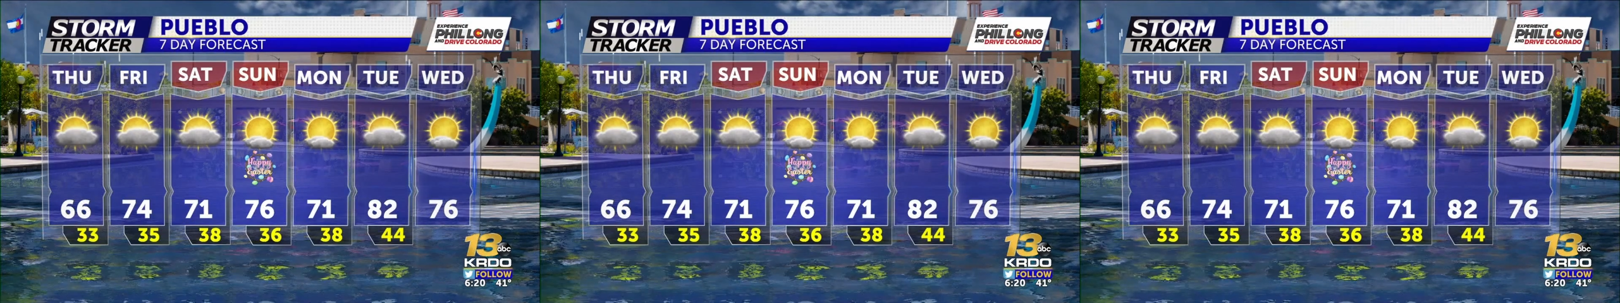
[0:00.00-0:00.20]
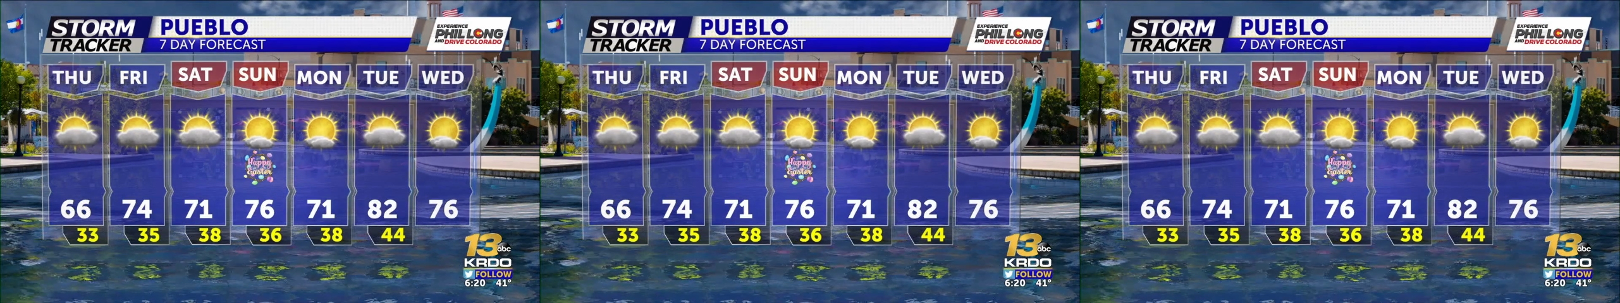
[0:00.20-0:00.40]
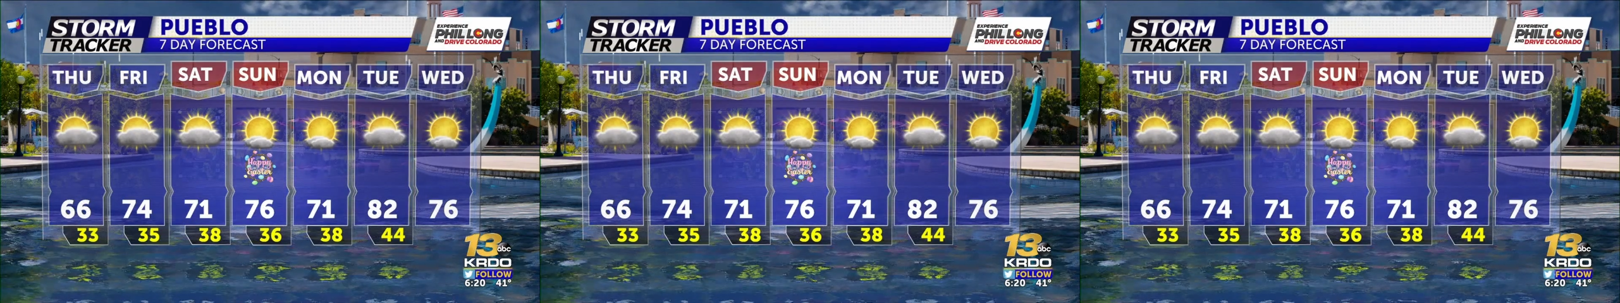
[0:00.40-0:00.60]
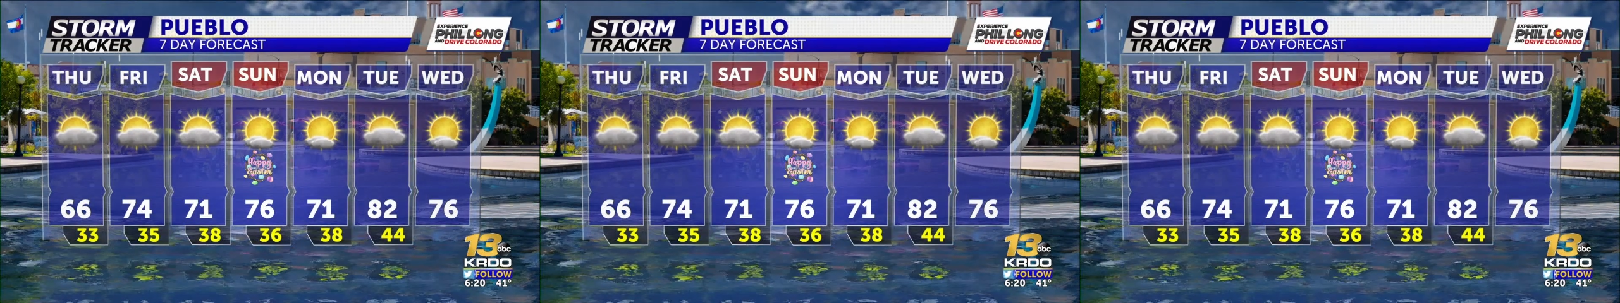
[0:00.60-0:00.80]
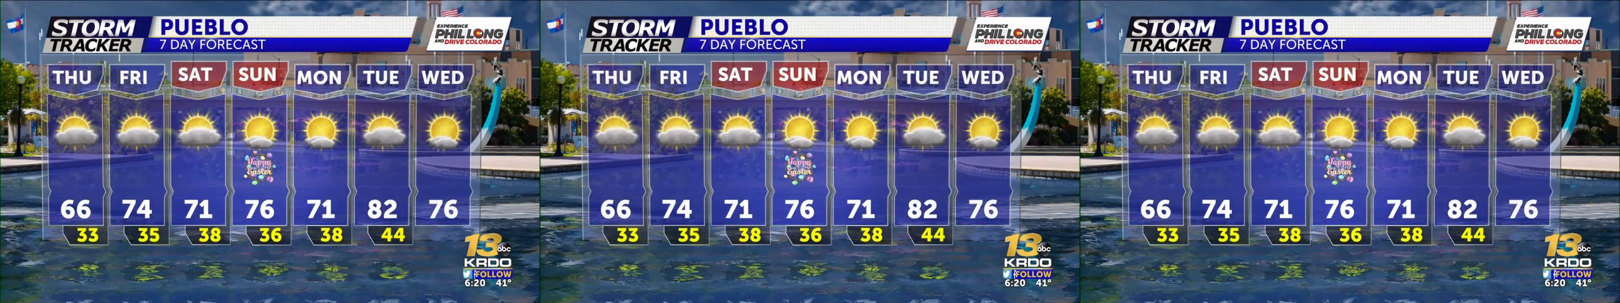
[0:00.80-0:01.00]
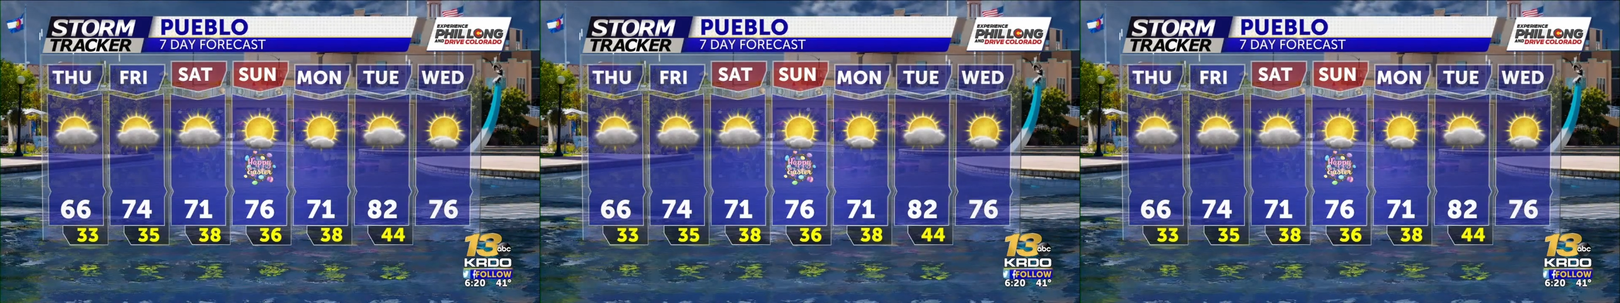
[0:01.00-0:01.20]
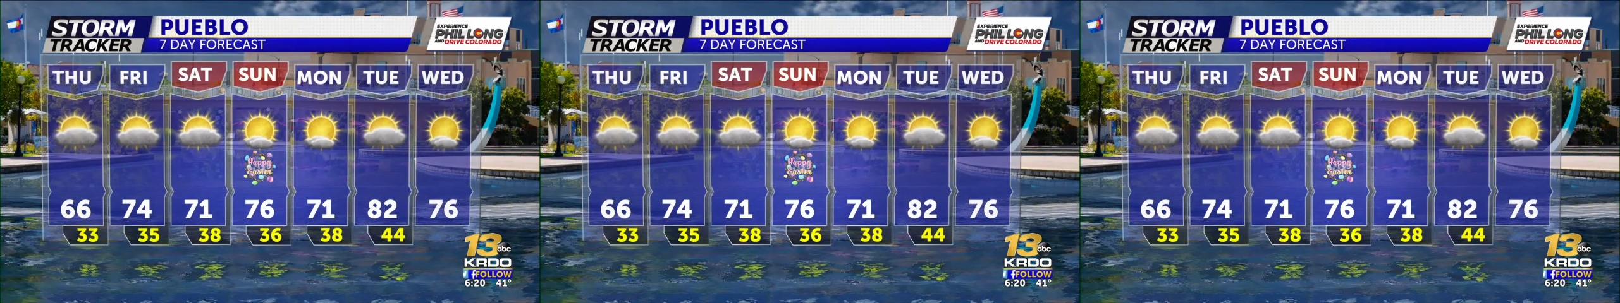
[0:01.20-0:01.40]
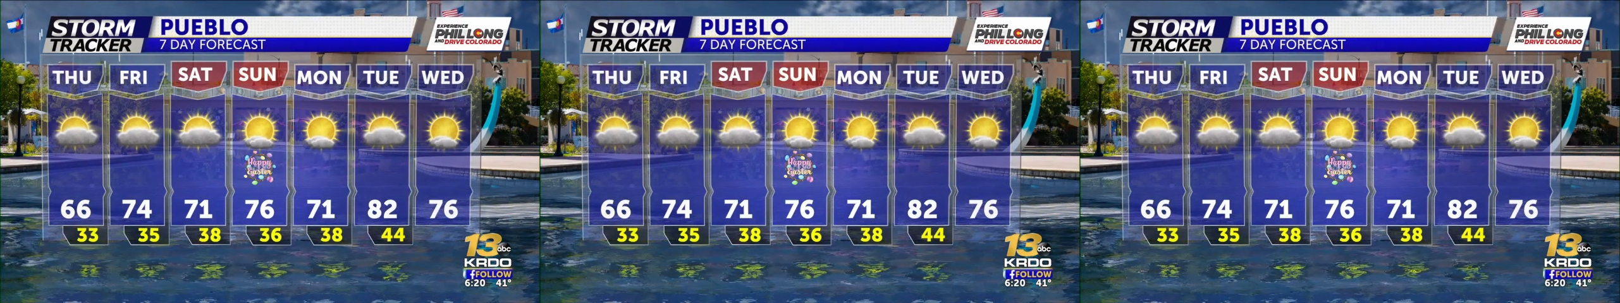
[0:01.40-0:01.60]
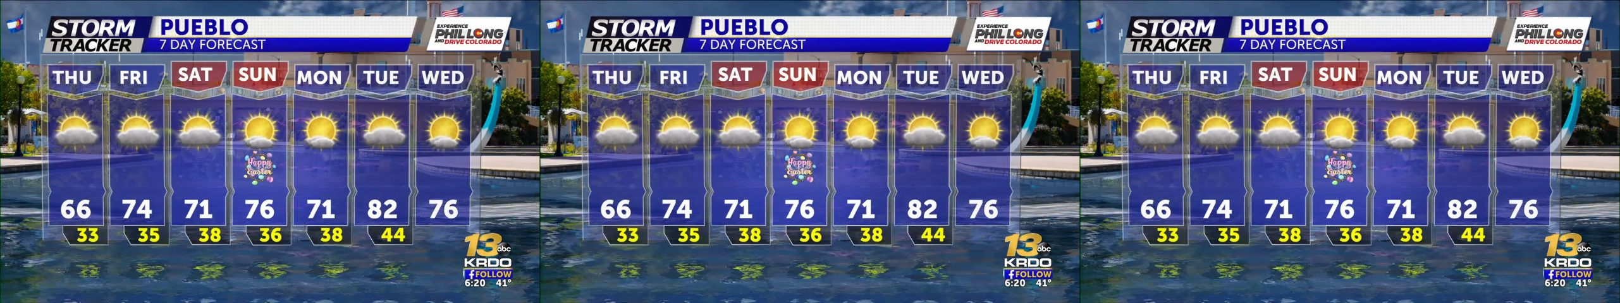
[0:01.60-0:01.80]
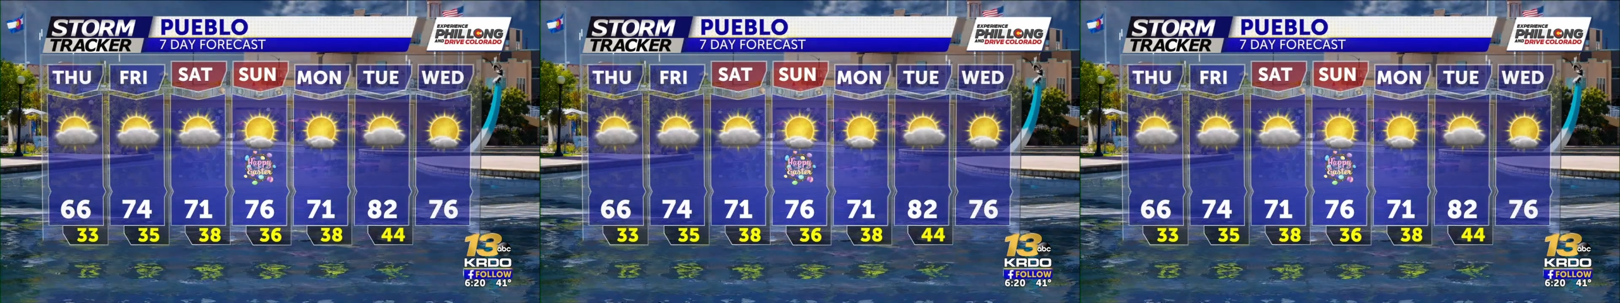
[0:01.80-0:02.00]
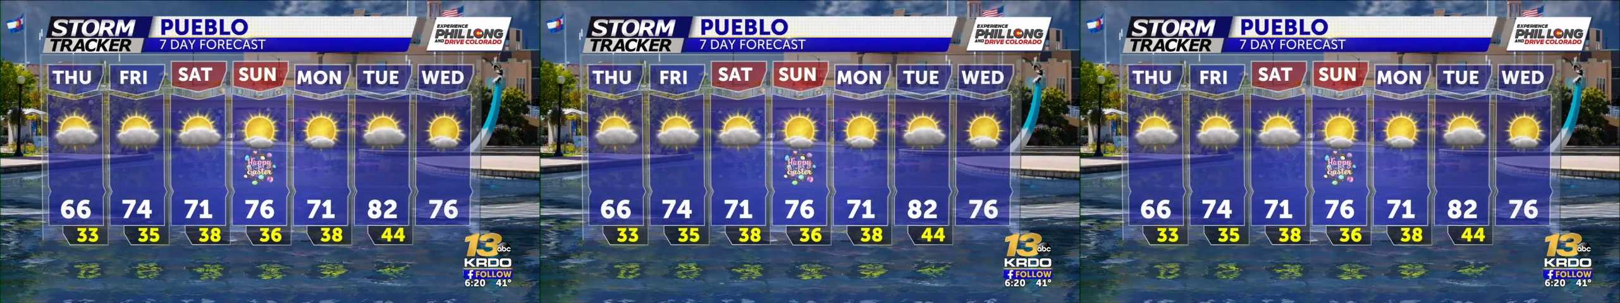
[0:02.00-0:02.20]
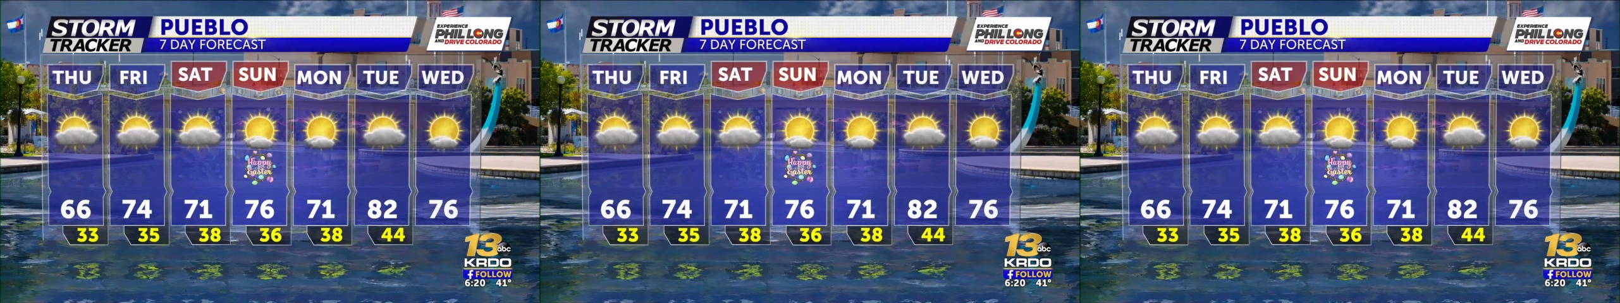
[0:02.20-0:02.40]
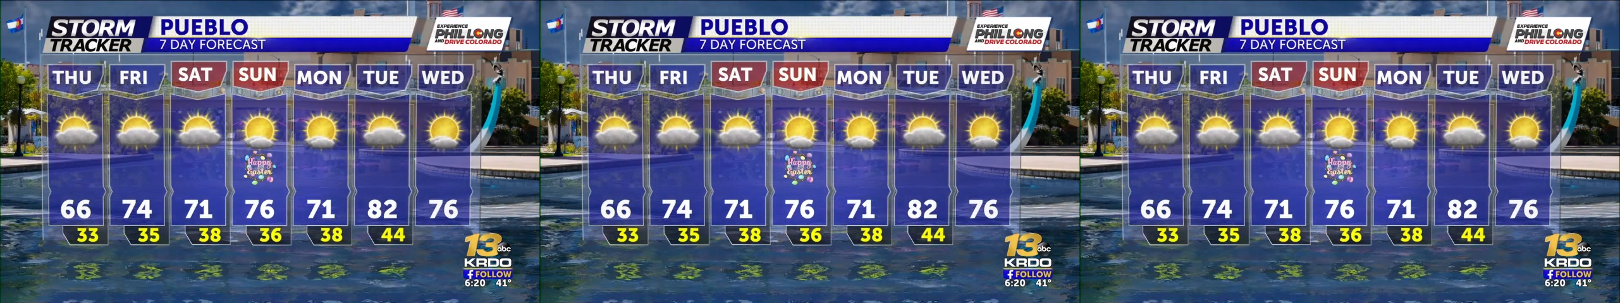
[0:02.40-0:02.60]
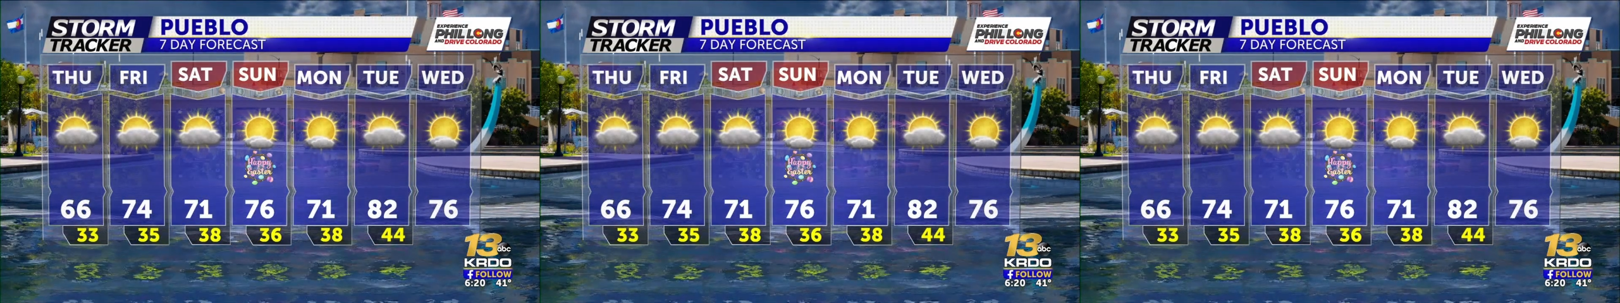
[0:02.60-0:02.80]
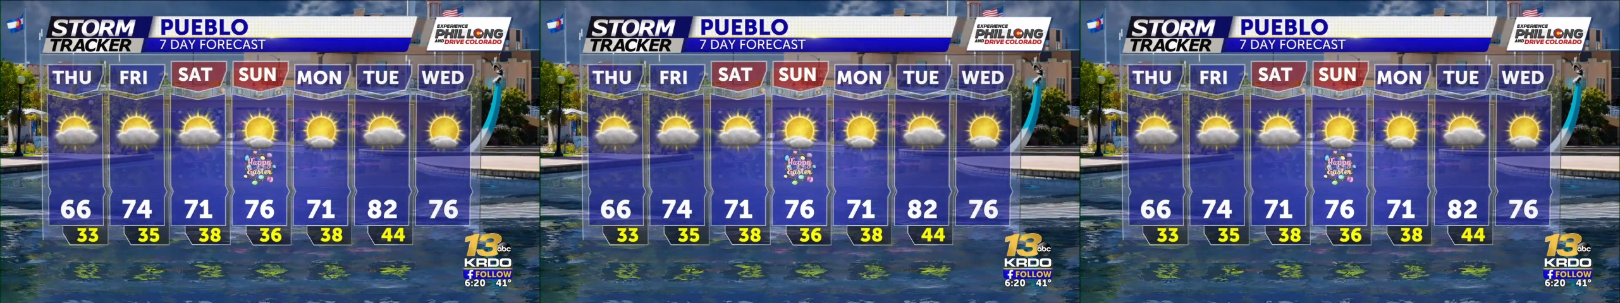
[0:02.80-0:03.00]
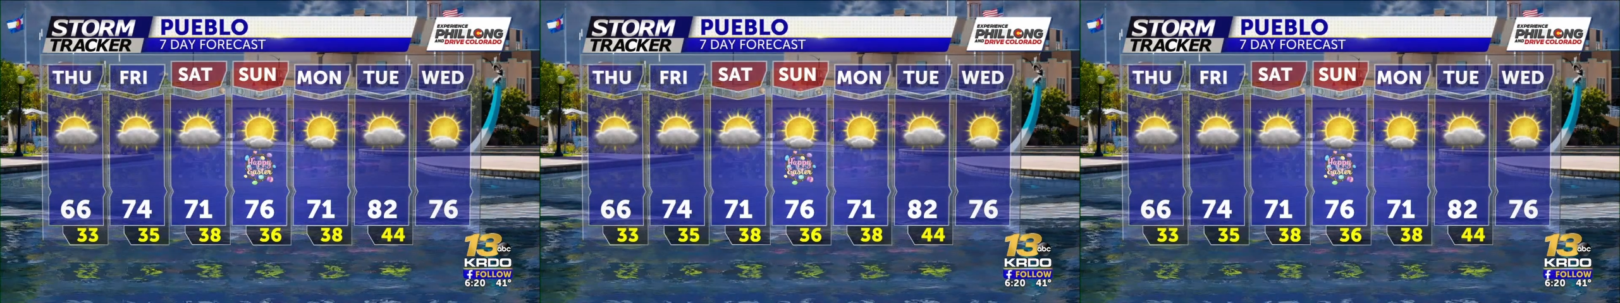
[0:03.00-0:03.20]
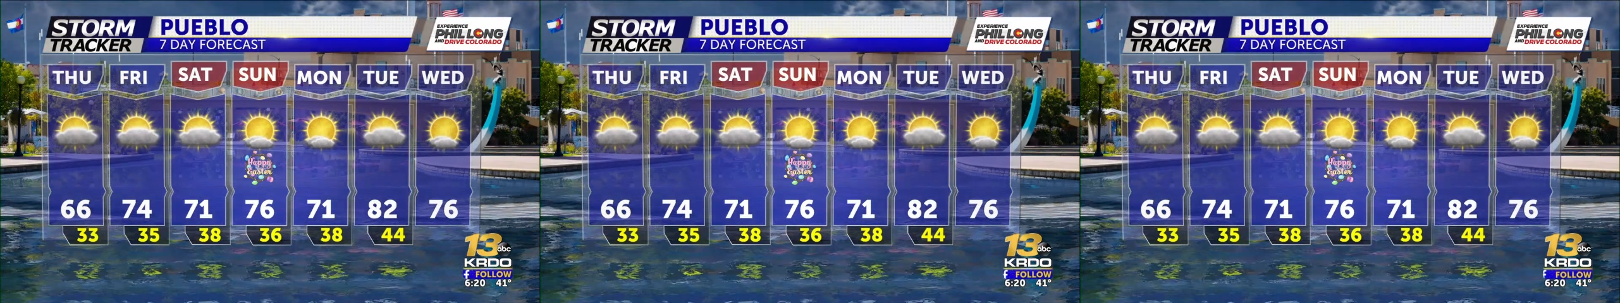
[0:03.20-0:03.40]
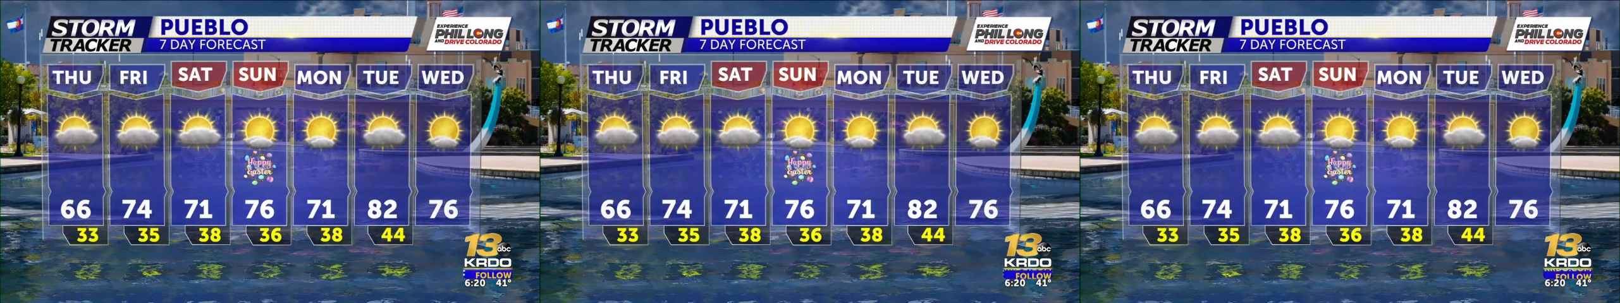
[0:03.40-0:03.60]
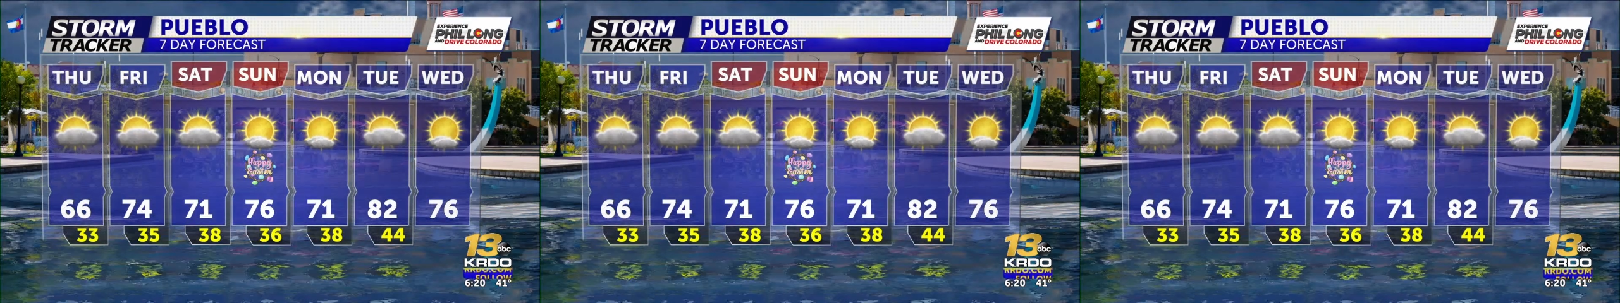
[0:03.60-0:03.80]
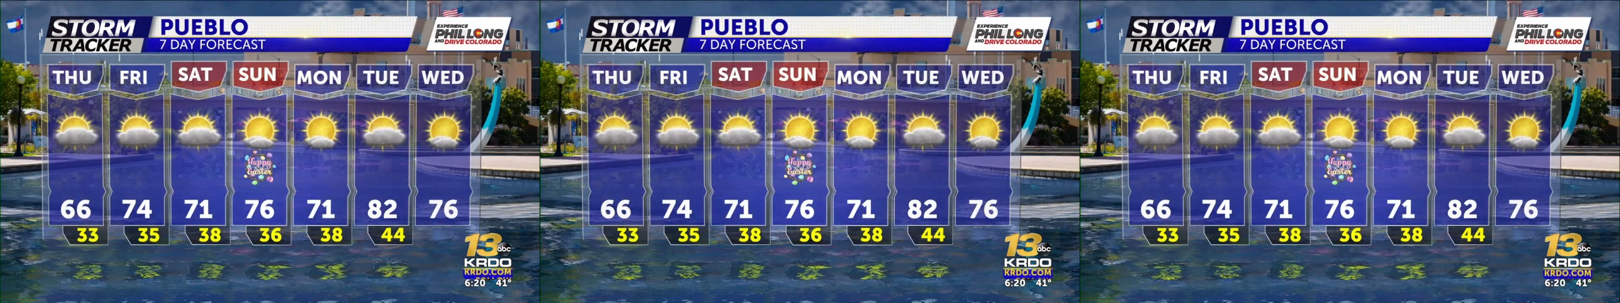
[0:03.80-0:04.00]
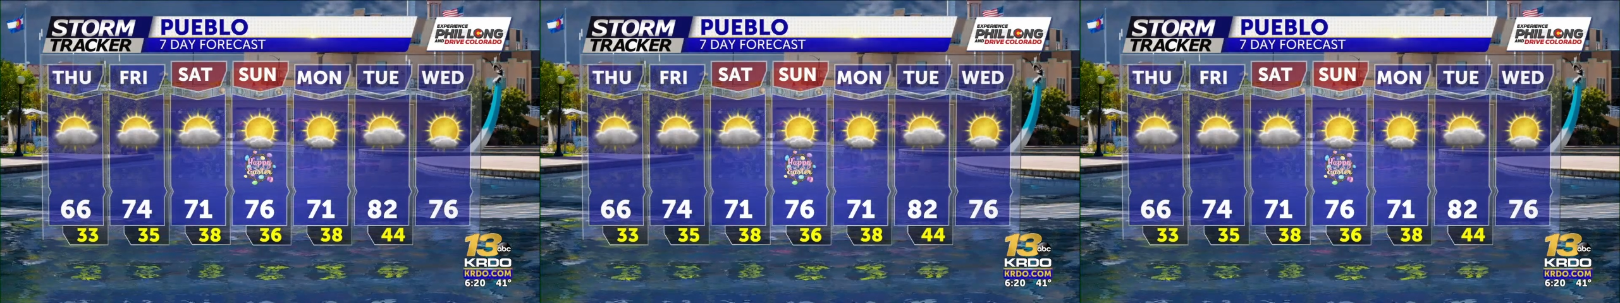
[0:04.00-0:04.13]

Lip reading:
[unreadable: no face in view]